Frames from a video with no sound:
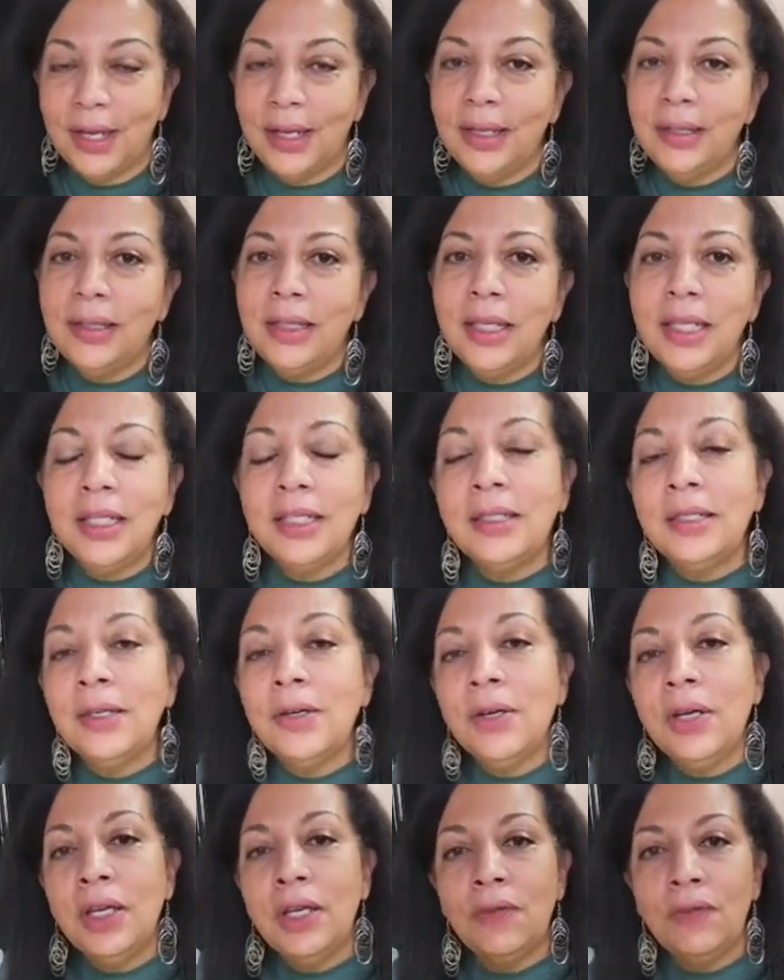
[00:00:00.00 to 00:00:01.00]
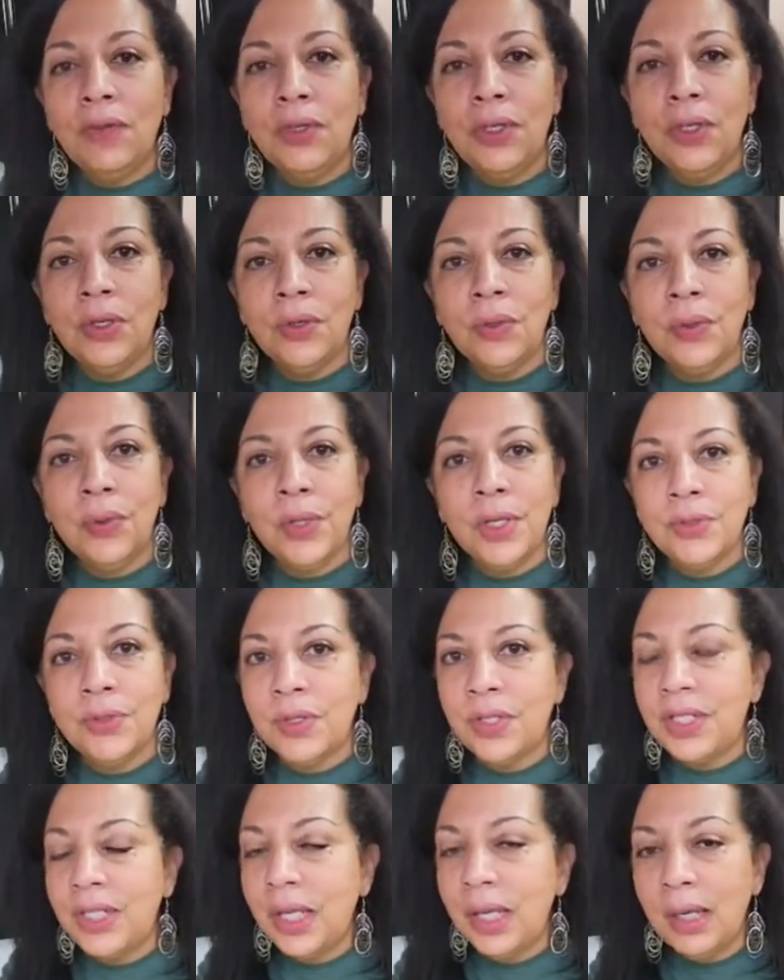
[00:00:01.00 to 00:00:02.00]
It's easier if you, here's
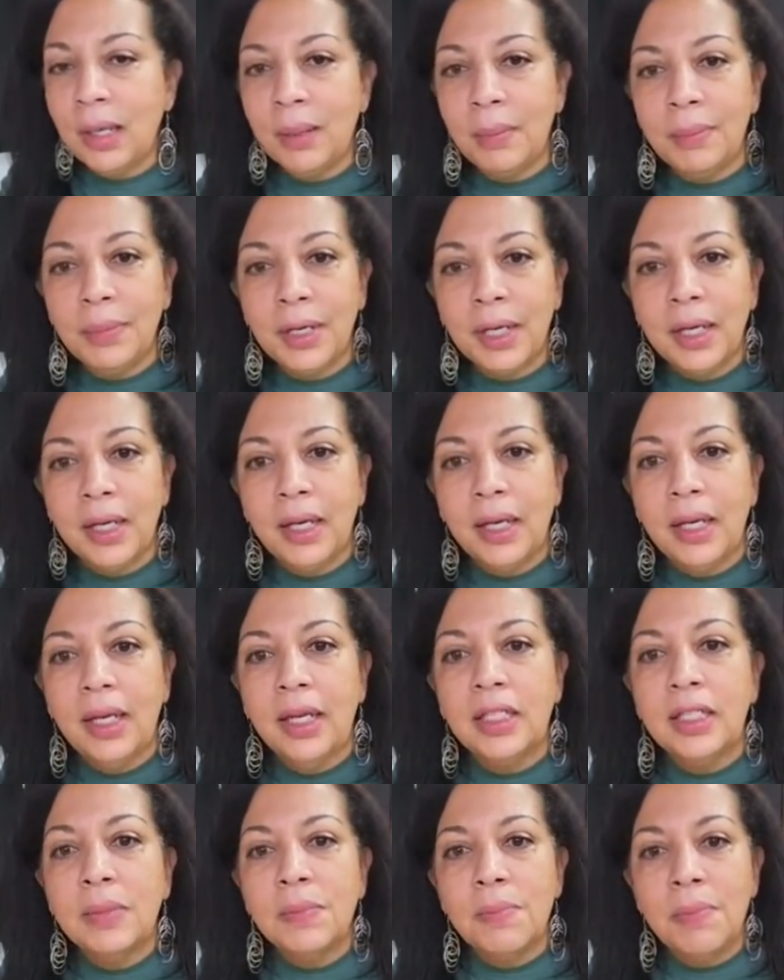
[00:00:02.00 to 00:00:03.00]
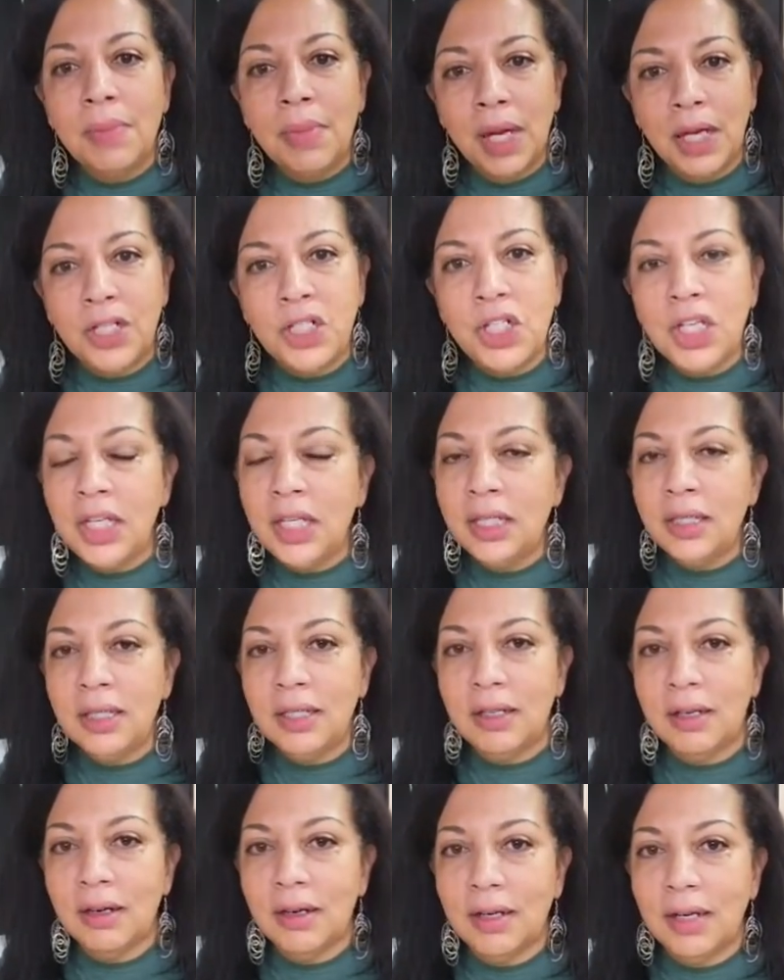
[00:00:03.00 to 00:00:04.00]
a tip, it's much
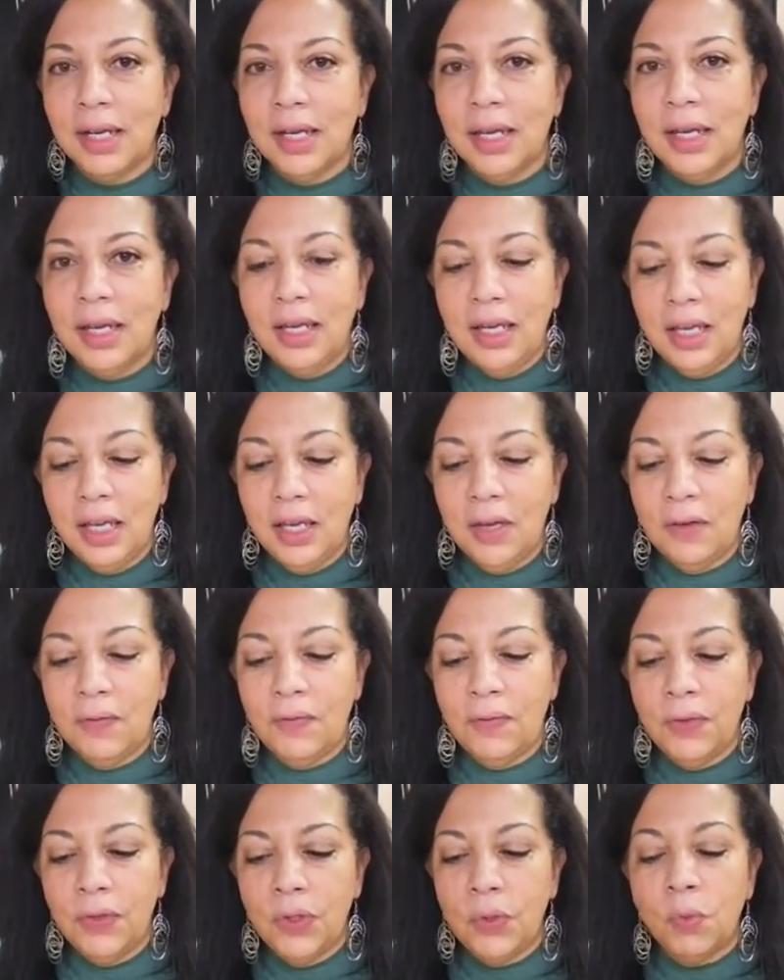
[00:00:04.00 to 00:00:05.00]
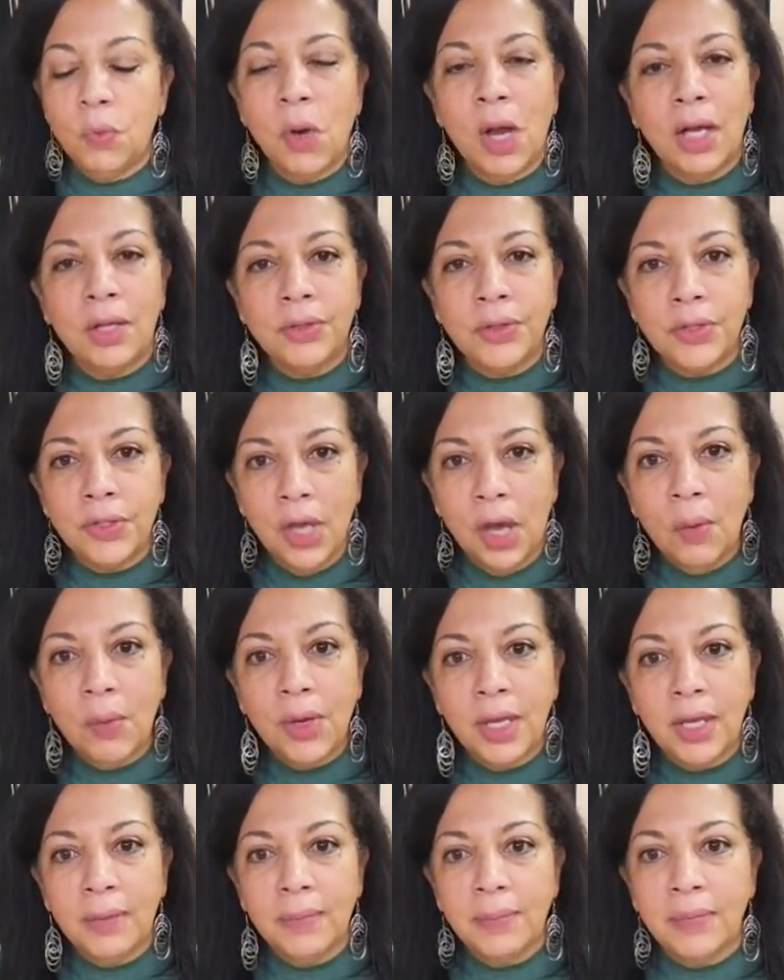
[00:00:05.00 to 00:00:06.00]
easier if while
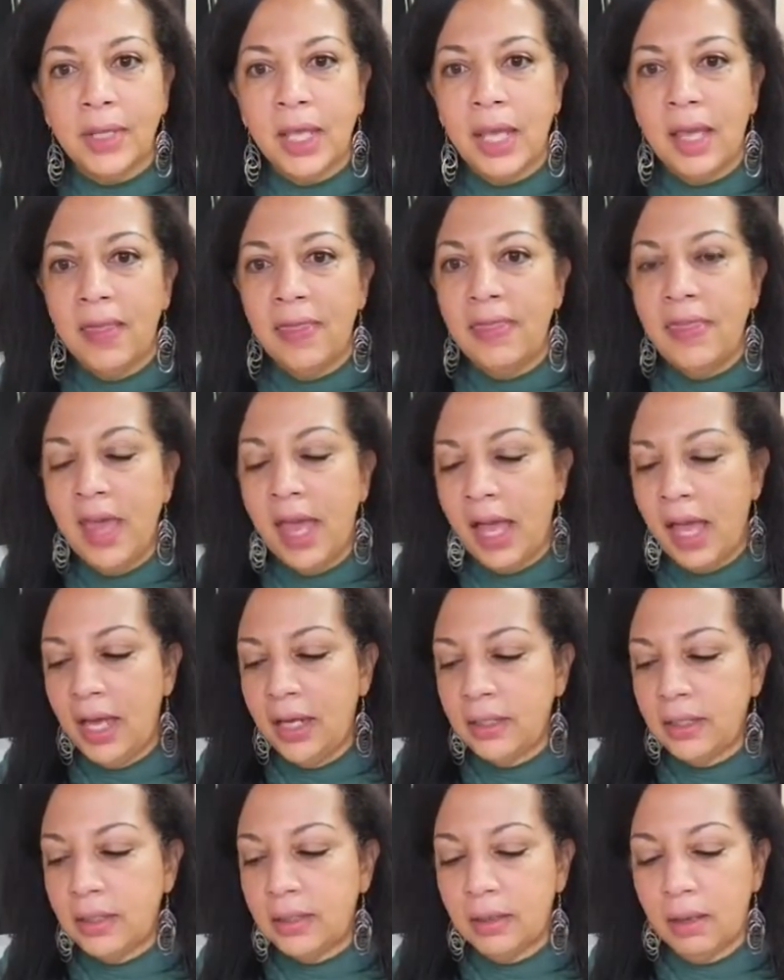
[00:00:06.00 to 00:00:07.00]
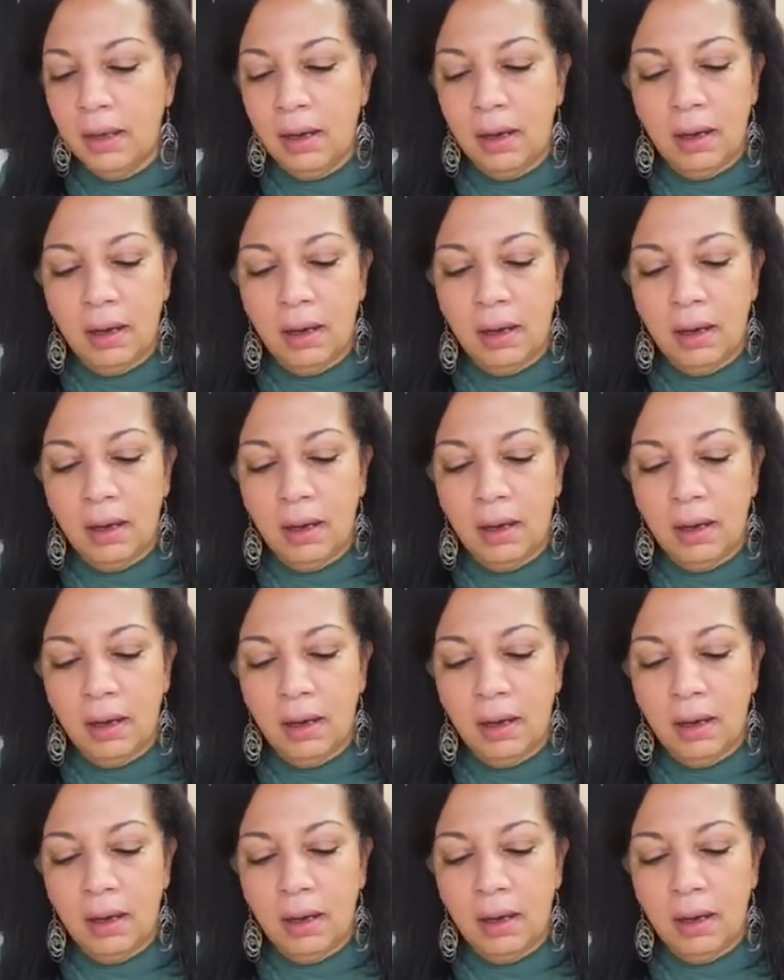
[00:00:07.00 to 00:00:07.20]
sewing that